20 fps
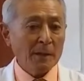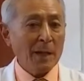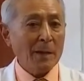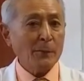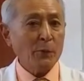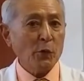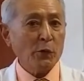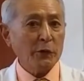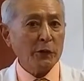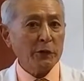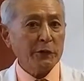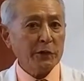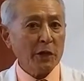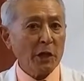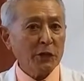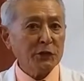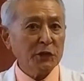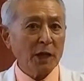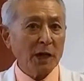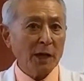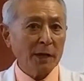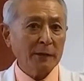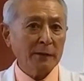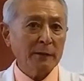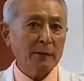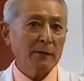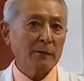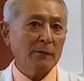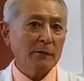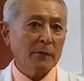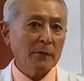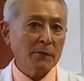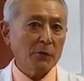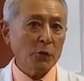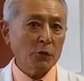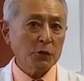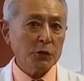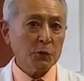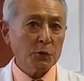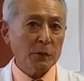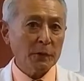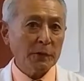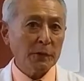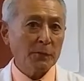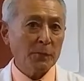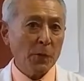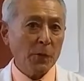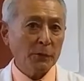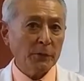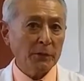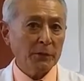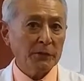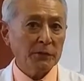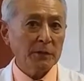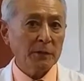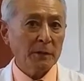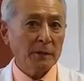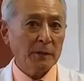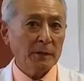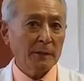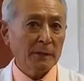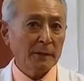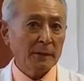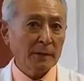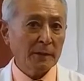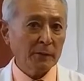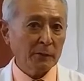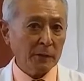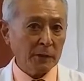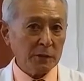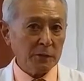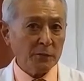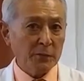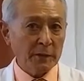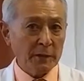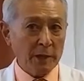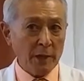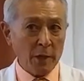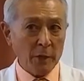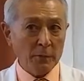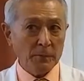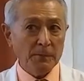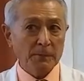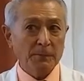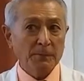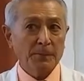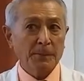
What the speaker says: Now I'm going to touch on those 3 components in this video.